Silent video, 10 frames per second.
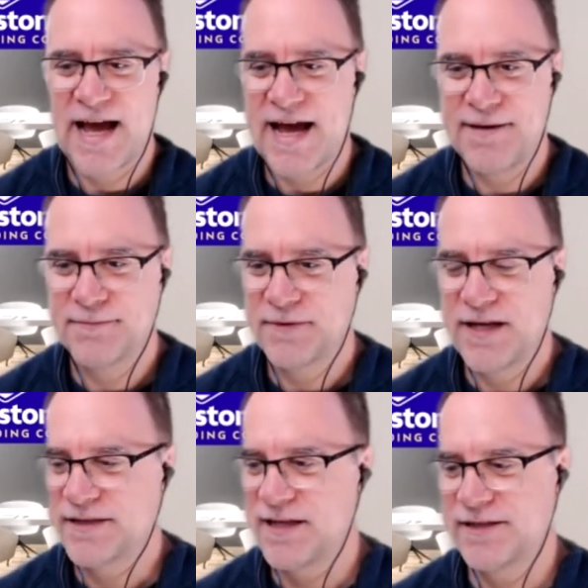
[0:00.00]
Um,
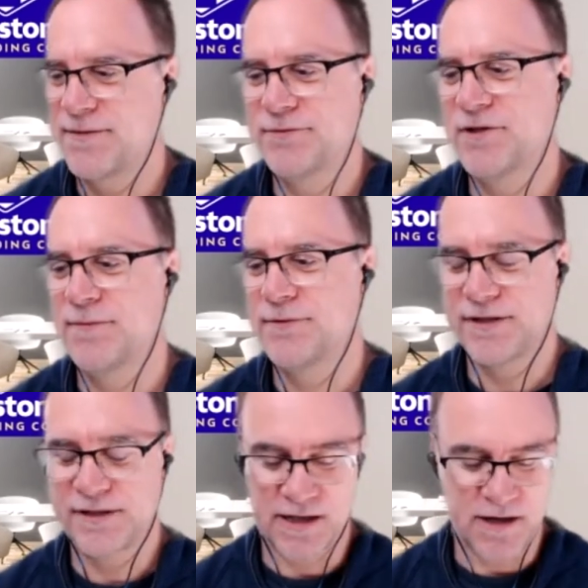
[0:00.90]
yes, yeah, so,
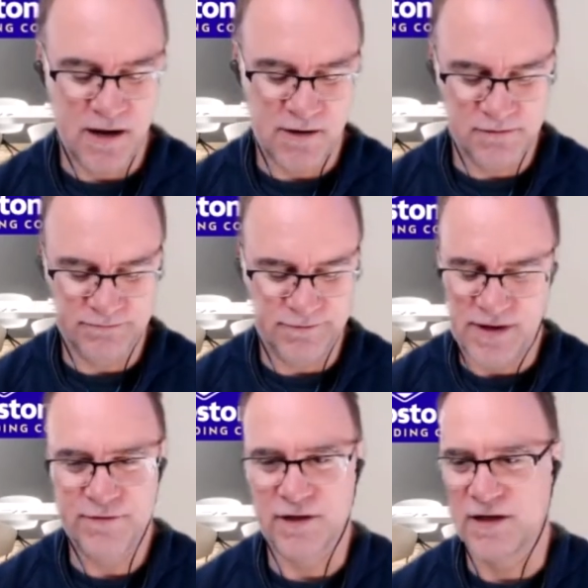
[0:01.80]
sometimes like I'll
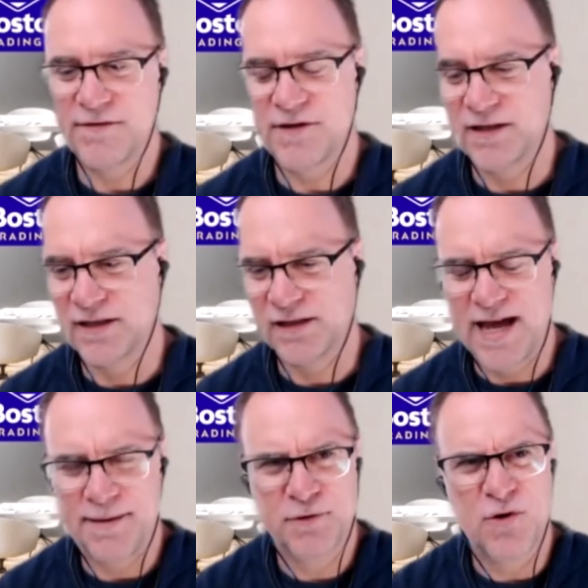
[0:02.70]
I've got I've got a little
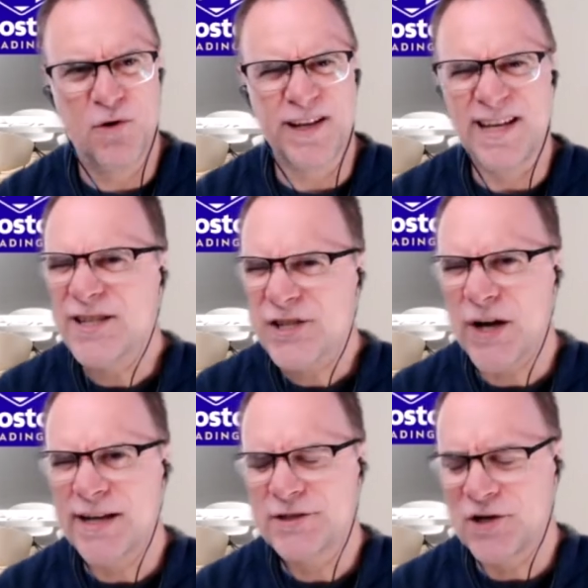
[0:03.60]
app called
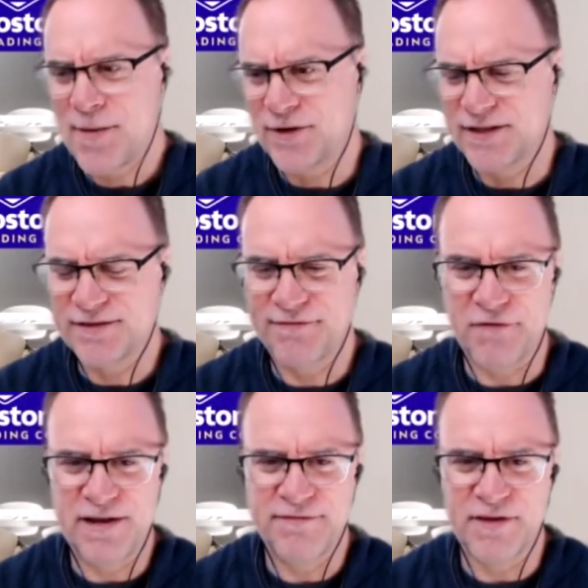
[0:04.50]
Insight Timer. It's
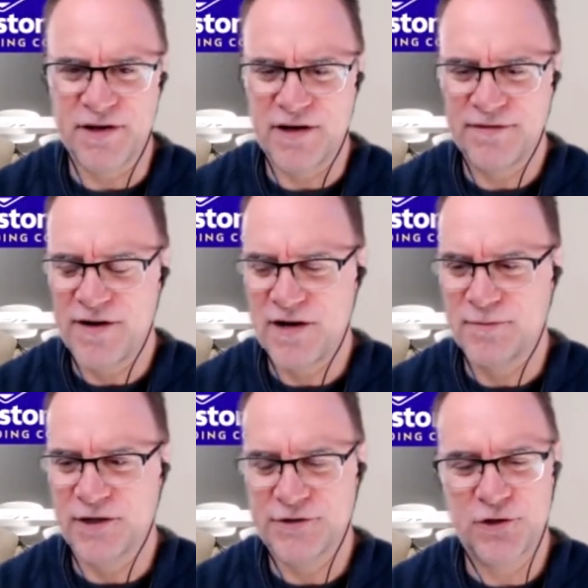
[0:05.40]
free for the iPhone. I'm
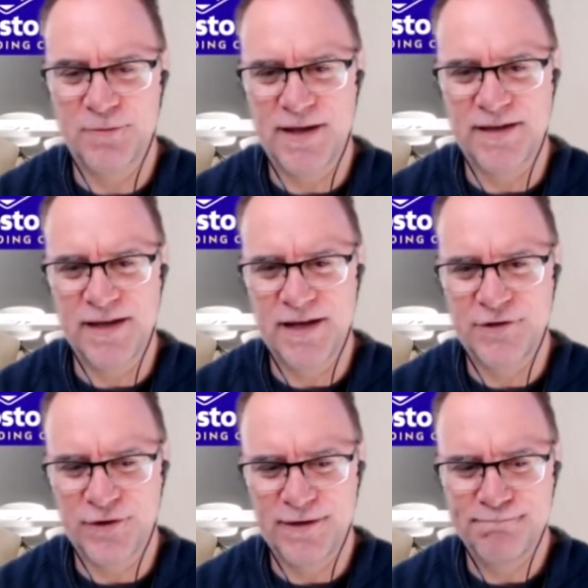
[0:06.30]
not sure about the
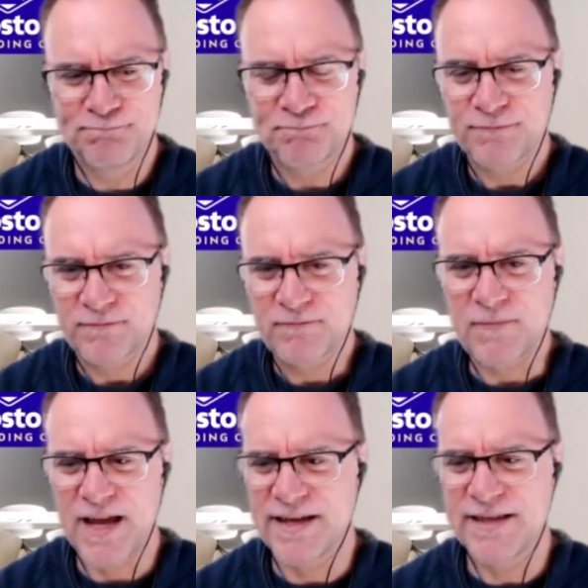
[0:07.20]
Android. Mm.
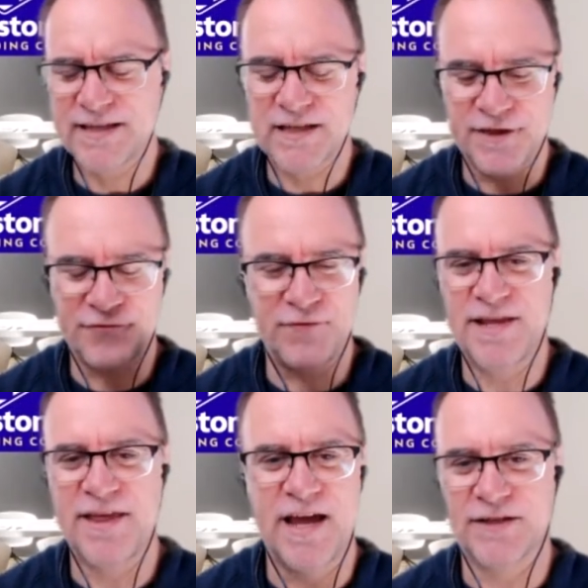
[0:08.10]
And there's like
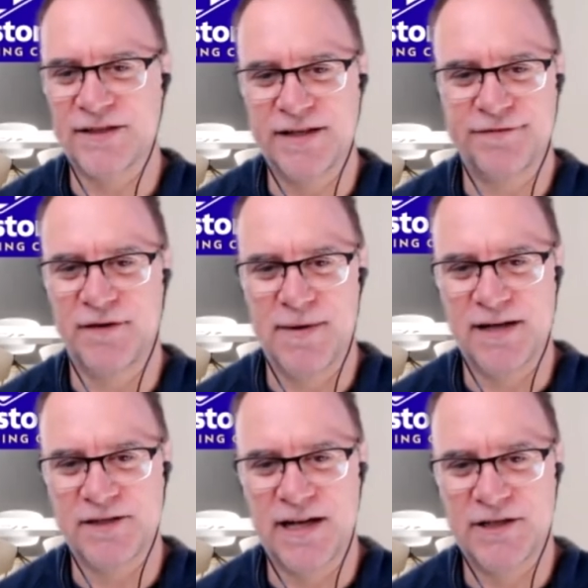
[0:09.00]
3,000 different
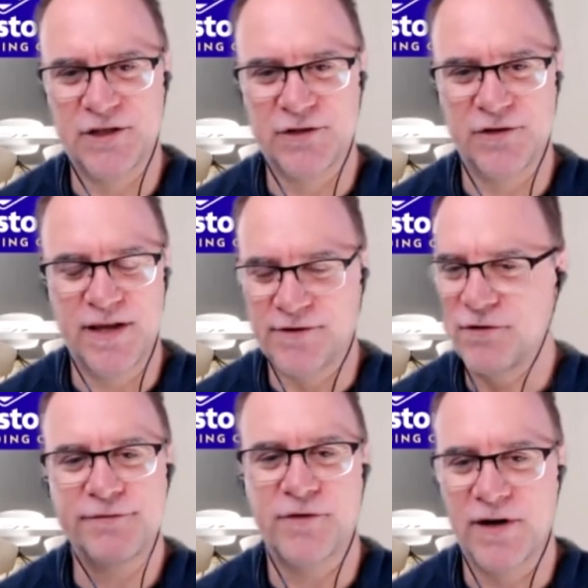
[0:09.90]
meditations on there. They're
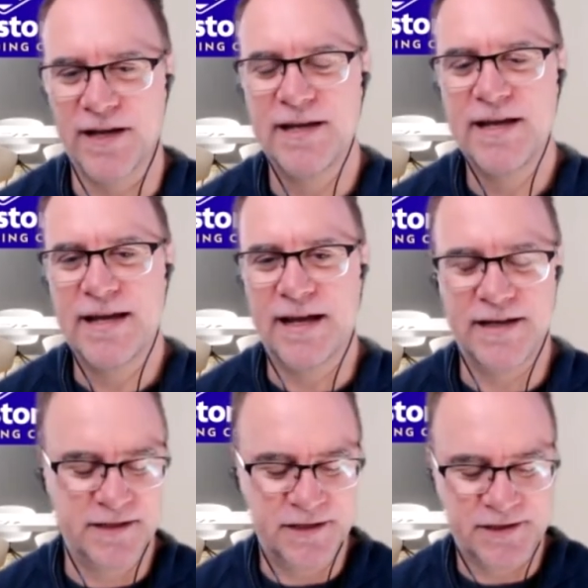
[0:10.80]
all free. And you
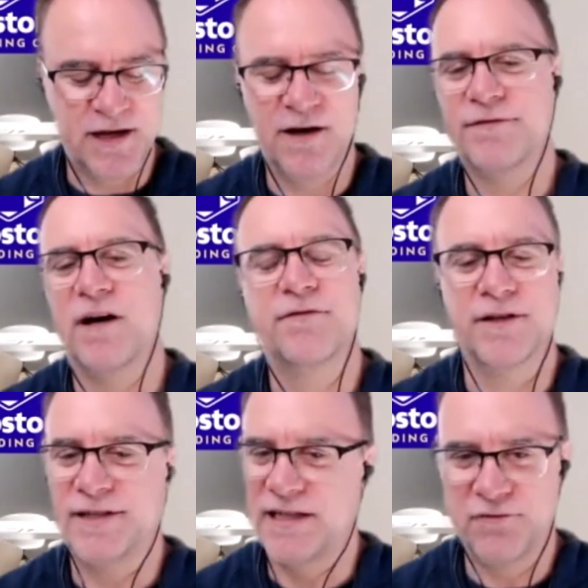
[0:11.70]
can yep. just say, I've, I've
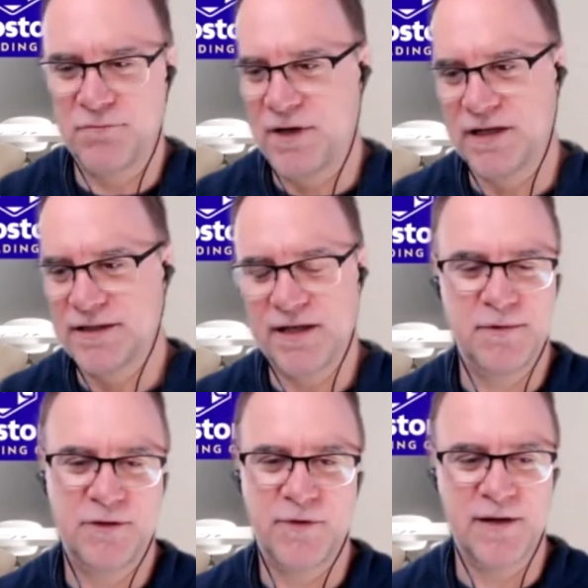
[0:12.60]
got seven minutes in
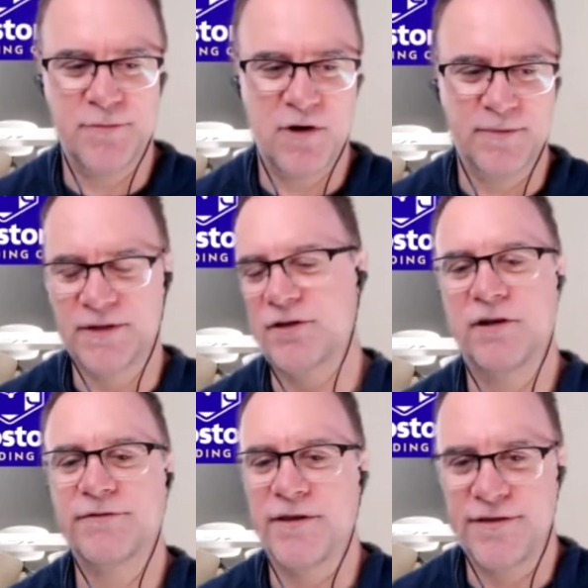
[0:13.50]
between appointments, or
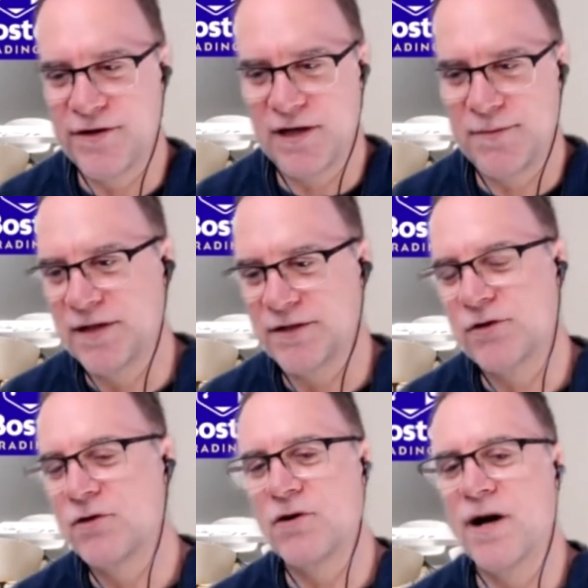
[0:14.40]
I've got 30 minutes,
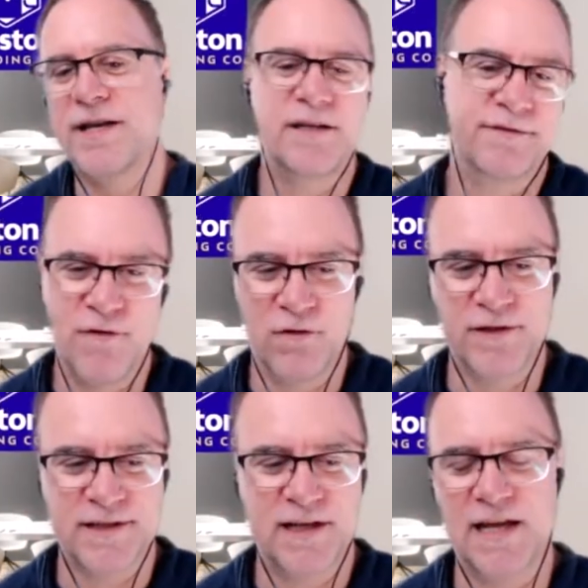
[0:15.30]
or I need to fall
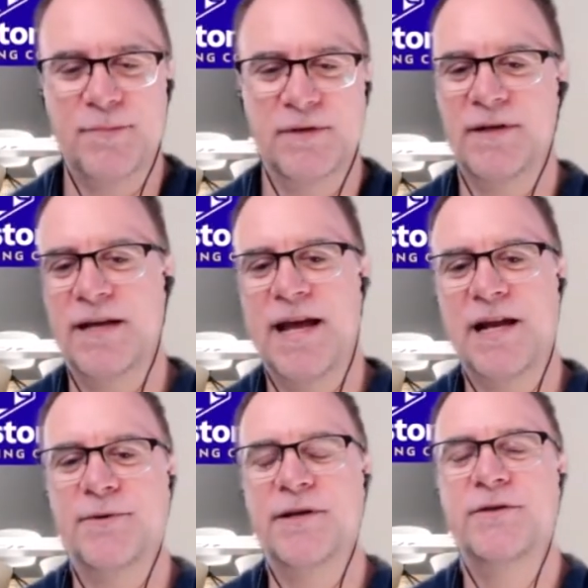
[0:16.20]
asleep. And, and how
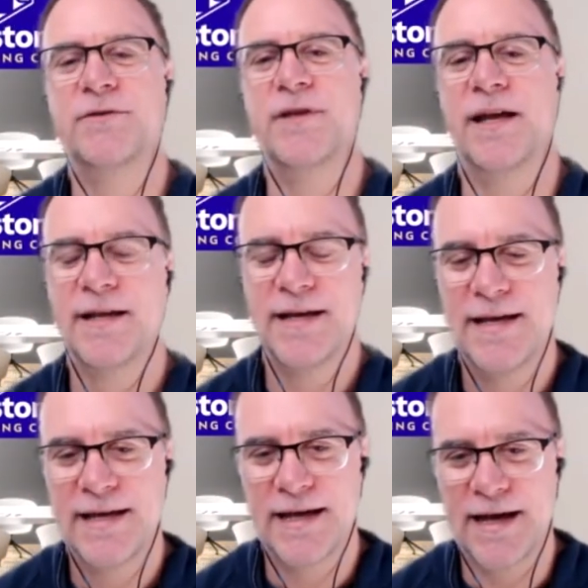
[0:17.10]
do I do that?
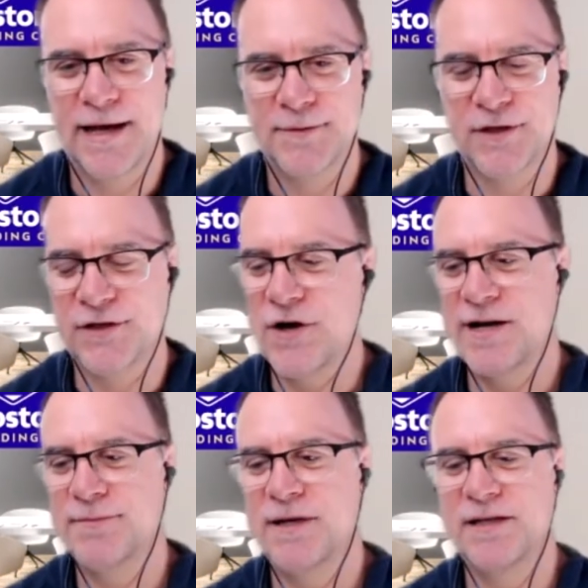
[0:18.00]
Uh, so
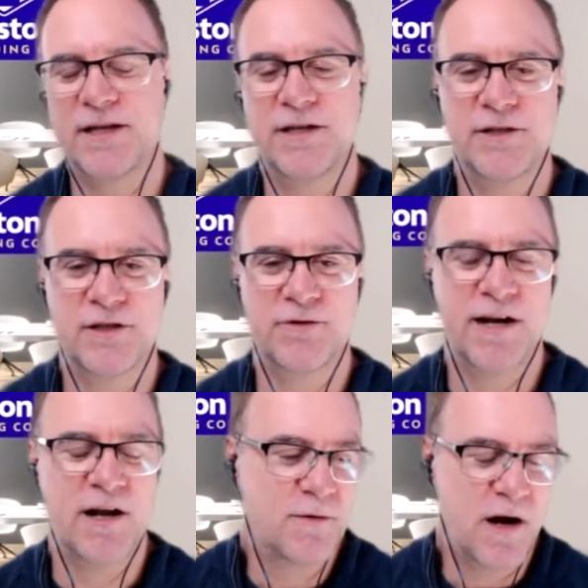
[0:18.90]
guided meditations are great.
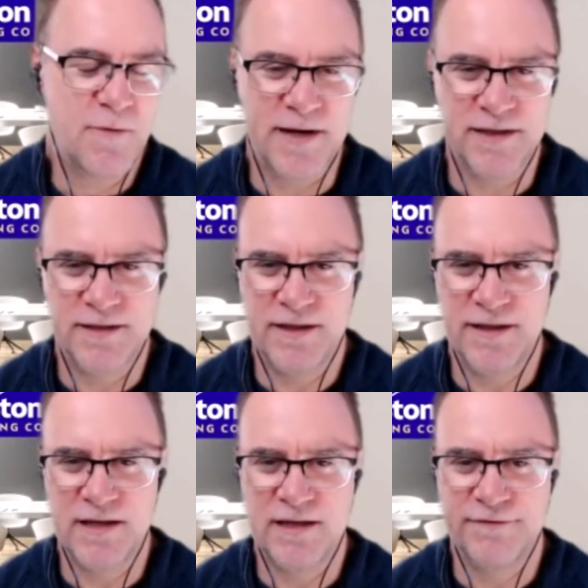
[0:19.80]
I, I, went and did
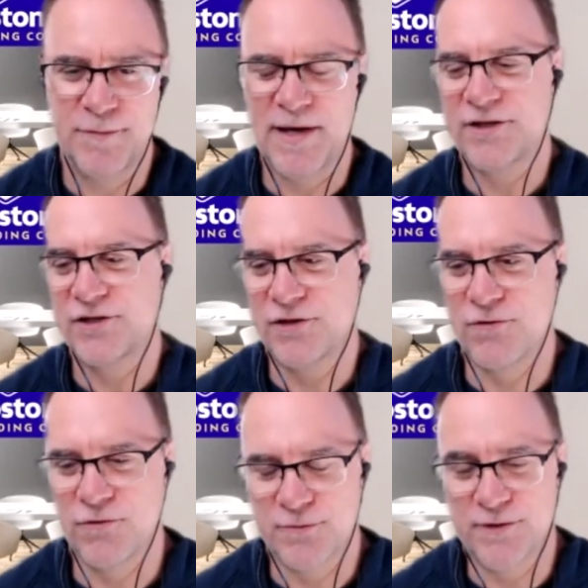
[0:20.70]
the Vipassana
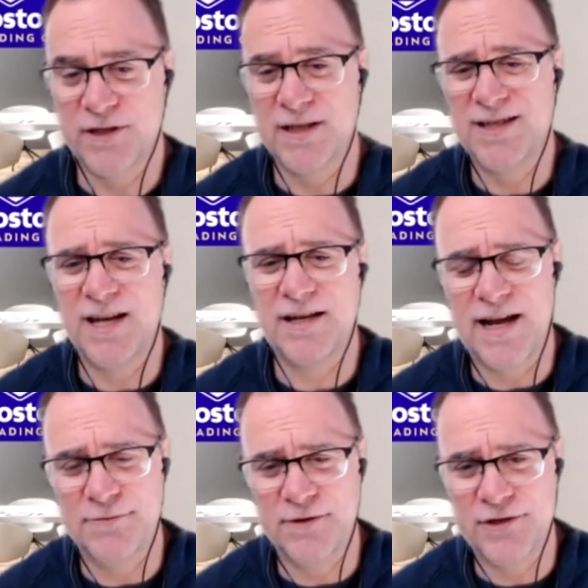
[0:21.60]
course, which is a 10
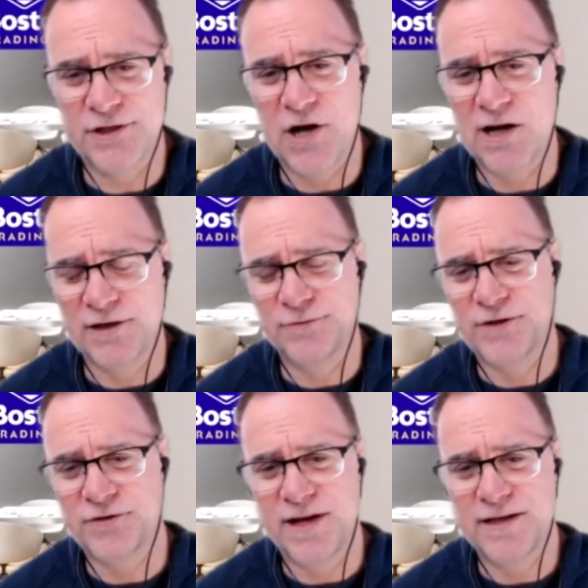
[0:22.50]
day re silent
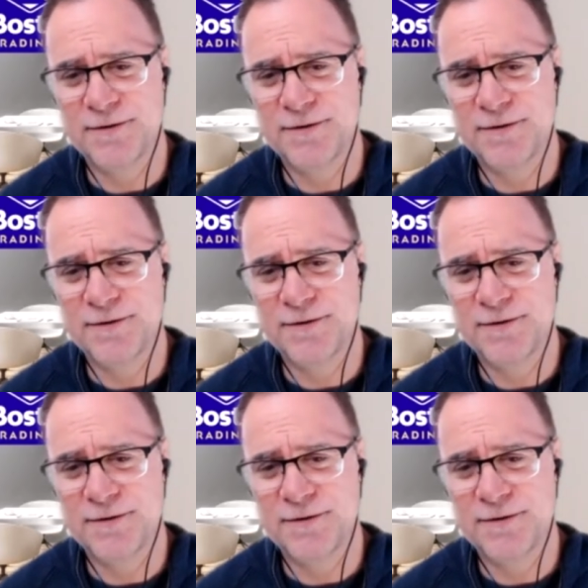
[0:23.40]
retreat.